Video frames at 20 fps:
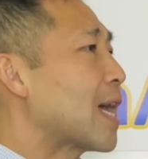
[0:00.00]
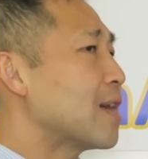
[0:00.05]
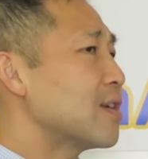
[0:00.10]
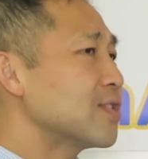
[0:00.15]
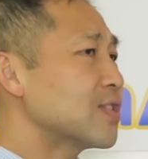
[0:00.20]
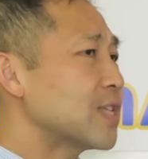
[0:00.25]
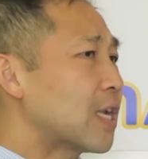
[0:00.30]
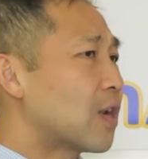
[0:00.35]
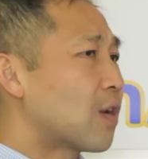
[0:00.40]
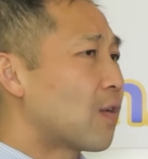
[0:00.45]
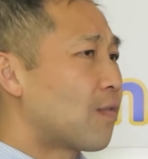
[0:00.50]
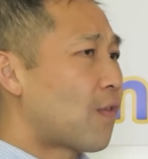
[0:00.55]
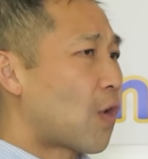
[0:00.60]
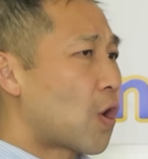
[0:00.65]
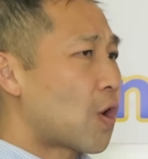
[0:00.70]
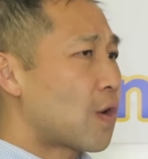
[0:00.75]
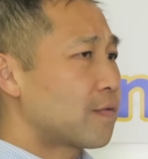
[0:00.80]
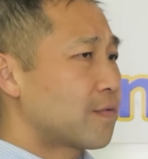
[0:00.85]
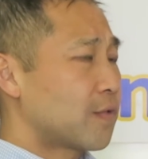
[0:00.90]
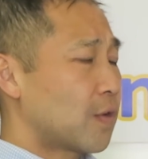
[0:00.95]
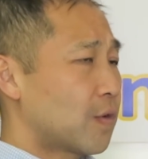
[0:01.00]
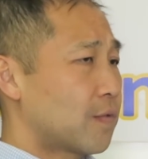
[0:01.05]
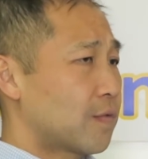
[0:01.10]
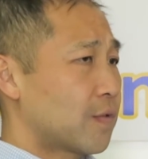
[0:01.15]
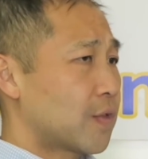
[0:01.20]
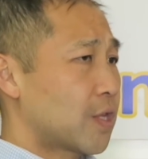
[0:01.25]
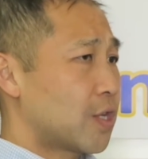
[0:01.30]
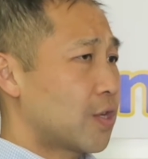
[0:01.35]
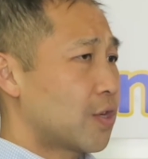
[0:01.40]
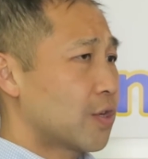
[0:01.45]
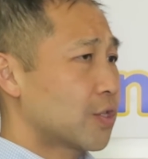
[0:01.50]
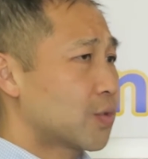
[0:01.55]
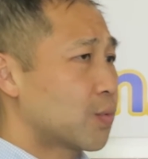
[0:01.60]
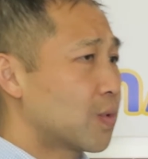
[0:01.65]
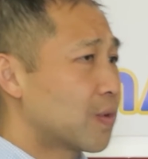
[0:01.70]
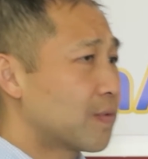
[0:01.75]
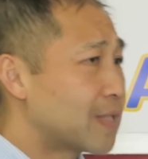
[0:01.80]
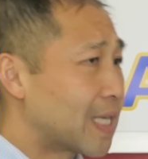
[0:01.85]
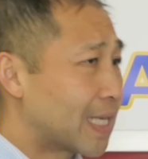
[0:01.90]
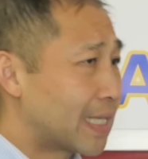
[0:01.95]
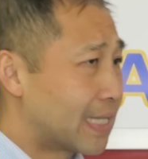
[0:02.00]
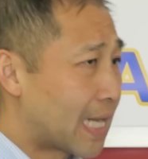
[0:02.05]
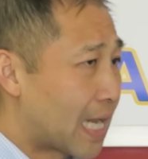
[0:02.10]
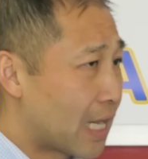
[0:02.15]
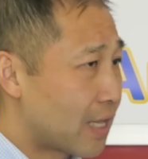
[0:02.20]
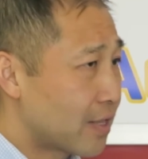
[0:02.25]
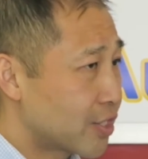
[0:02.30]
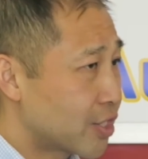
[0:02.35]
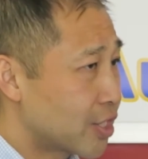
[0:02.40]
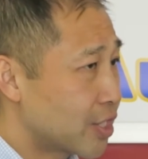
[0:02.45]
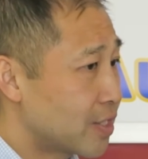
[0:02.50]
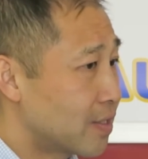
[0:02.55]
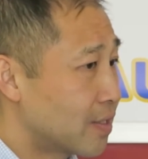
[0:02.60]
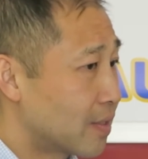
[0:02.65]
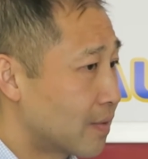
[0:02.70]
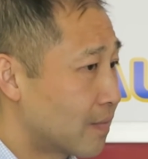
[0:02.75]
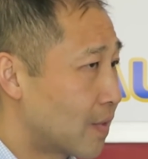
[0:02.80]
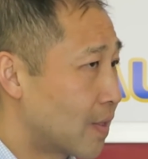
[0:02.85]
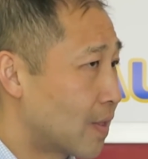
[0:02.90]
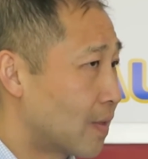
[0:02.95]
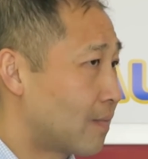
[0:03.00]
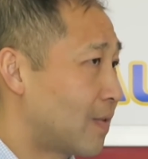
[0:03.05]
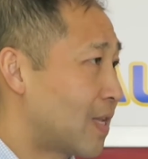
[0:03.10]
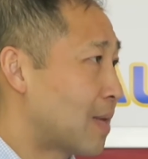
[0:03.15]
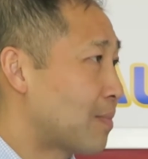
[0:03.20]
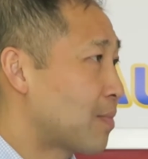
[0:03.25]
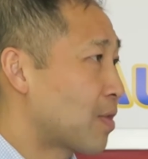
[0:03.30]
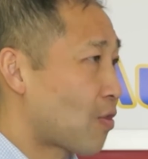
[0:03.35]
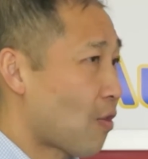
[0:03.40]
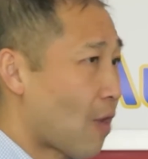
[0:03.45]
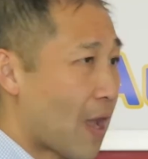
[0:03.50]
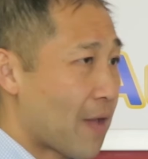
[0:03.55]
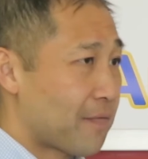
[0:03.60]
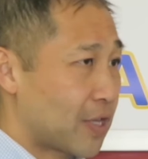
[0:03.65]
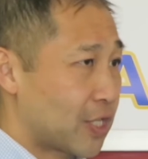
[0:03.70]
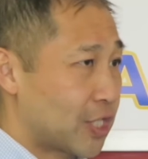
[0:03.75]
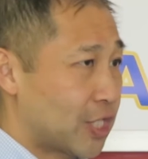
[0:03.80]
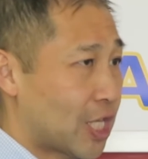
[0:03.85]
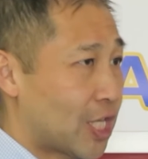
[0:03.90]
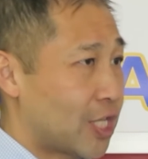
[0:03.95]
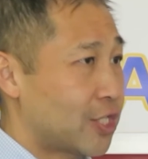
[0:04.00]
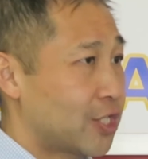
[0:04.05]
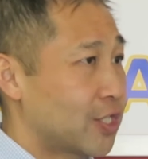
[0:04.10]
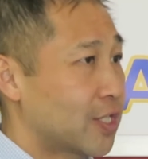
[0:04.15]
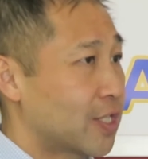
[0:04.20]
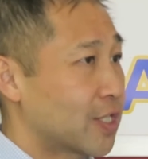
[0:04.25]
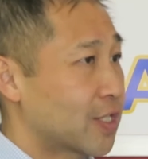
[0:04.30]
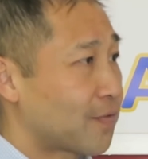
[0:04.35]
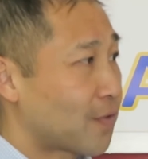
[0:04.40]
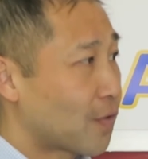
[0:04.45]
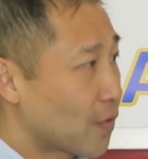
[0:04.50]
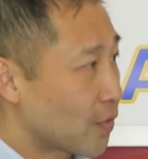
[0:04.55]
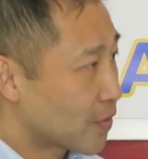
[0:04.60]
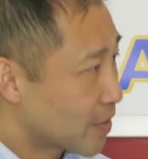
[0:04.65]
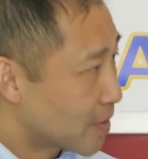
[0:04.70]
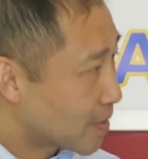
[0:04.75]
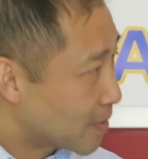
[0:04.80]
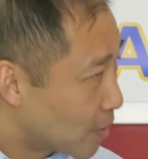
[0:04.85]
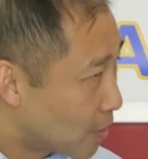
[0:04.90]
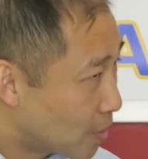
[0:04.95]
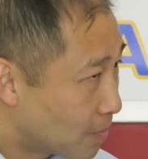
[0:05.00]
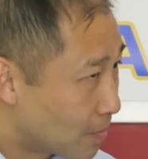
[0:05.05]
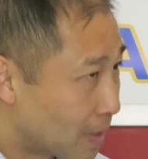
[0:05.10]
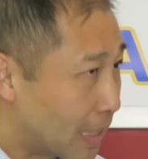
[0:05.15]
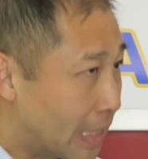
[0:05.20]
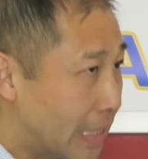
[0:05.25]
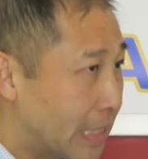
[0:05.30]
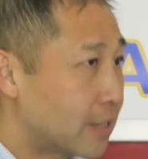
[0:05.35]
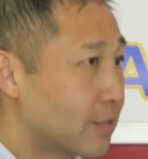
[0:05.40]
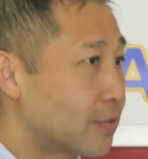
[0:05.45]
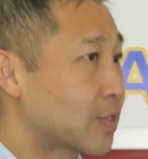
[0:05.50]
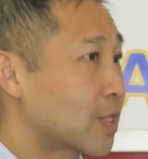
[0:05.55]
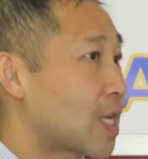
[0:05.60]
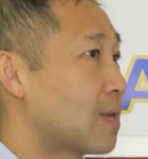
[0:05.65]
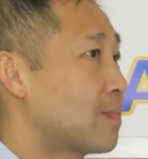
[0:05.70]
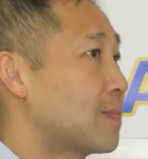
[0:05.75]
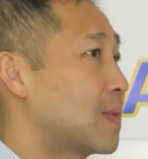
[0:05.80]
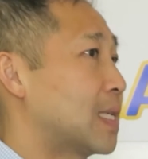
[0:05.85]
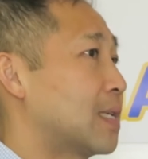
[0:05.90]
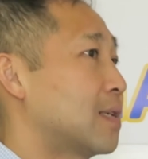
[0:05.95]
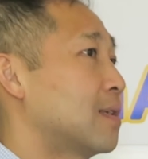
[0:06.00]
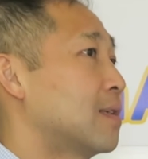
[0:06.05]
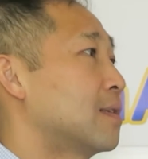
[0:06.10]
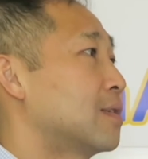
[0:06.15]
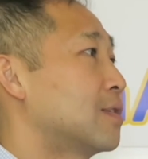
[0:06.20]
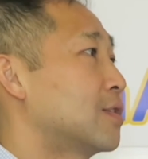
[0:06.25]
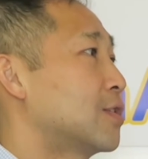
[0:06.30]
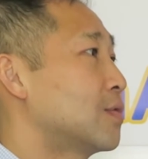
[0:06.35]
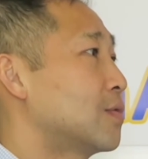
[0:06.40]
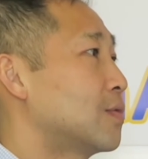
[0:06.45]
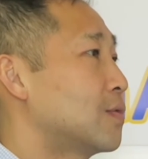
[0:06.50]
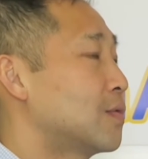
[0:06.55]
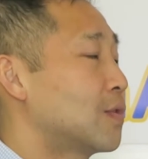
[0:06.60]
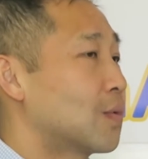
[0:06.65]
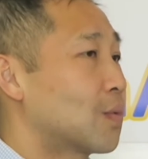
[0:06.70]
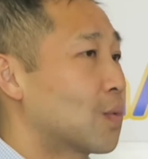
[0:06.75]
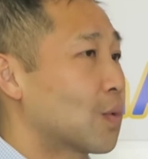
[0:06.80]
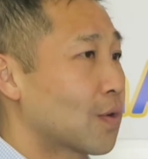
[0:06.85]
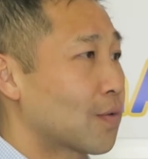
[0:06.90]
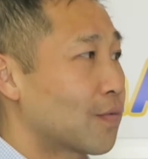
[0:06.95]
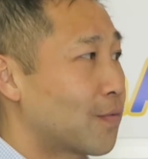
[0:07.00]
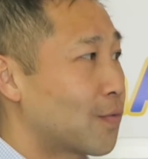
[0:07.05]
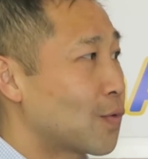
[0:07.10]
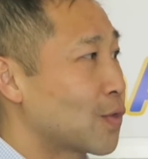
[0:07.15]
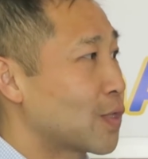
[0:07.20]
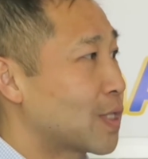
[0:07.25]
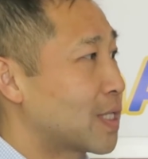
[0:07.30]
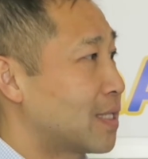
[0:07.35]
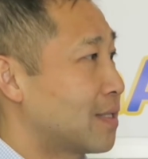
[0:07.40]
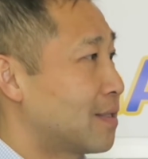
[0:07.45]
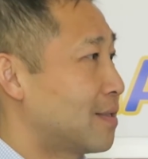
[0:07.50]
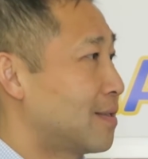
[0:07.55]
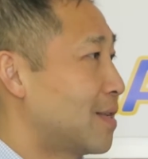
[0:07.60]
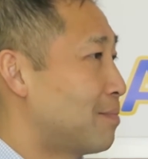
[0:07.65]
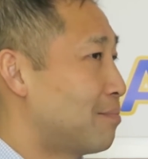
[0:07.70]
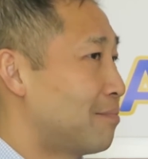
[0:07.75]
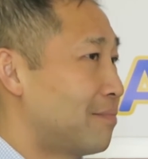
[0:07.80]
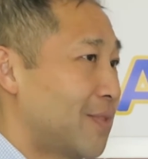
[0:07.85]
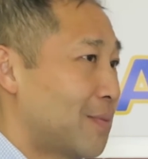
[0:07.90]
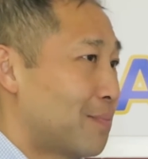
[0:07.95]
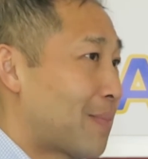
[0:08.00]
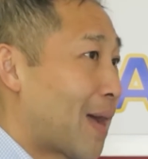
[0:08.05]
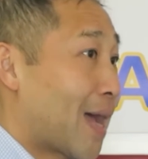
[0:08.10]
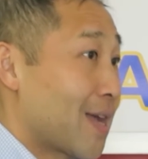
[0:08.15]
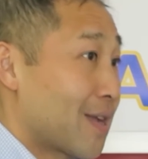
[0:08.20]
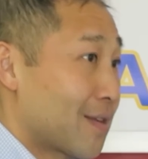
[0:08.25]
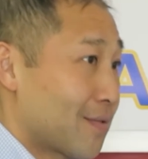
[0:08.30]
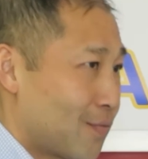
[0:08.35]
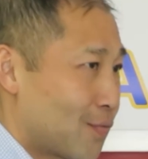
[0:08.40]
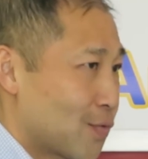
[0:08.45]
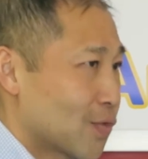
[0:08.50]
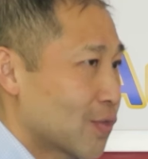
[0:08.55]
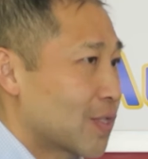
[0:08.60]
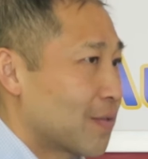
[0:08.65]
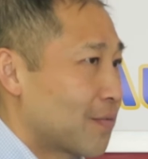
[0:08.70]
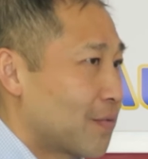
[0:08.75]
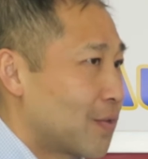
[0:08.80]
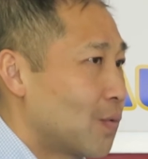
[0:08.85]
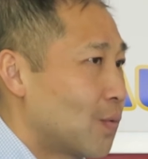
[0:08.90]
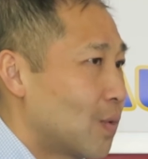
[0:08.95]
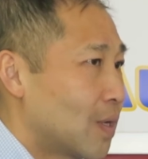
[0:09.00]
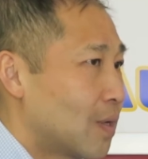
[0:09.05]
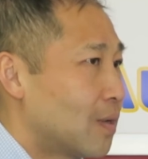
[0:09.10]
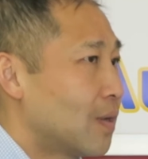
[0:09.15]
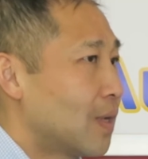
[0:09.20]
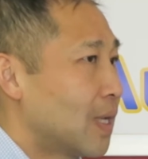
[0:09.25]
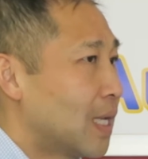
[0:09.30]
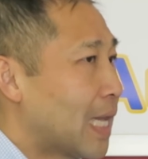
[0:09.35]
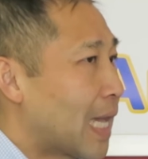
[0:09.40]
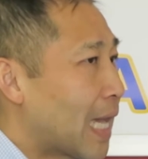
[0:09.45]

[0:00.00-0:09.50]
how's that evolved over the years with technology, the demographic changing as far as millennials coming into the workforce and the buying force, if you will?